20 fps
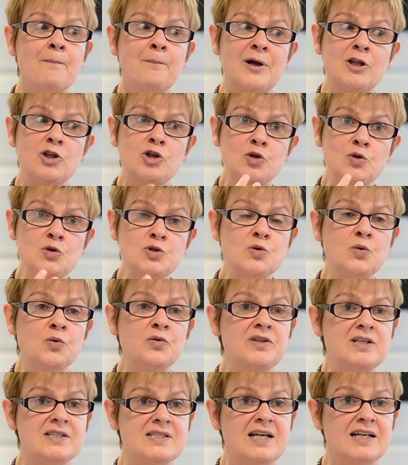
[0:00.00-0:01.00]
but use
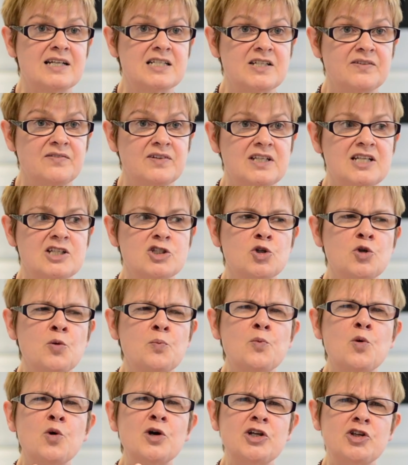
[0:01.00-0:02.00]
all these activities in a
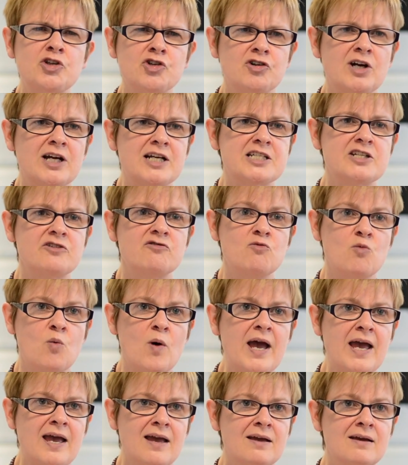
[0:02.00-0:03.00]
more interactive
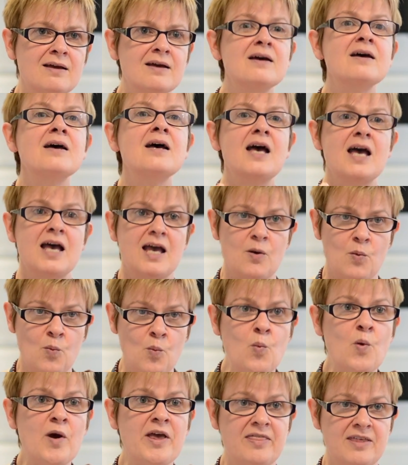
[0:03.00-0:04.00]
way
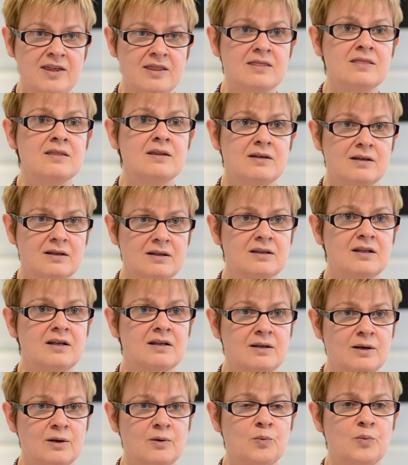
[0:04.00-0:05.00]
within
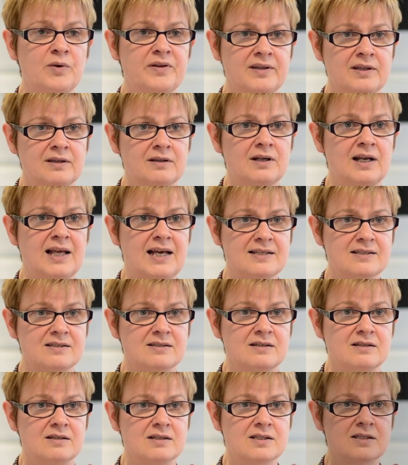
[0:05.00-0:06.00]
the
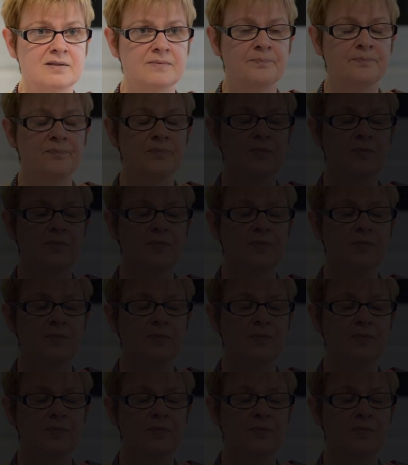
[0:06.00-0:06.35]
lessons.